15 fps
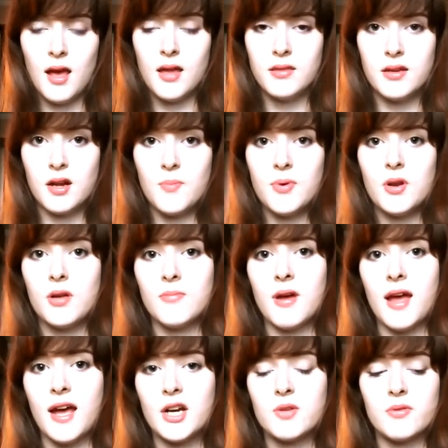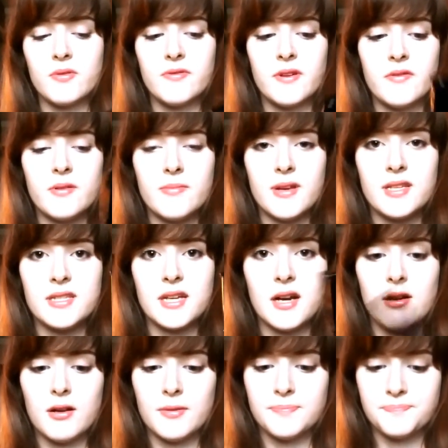and then I'll put on my actual favorite mascara.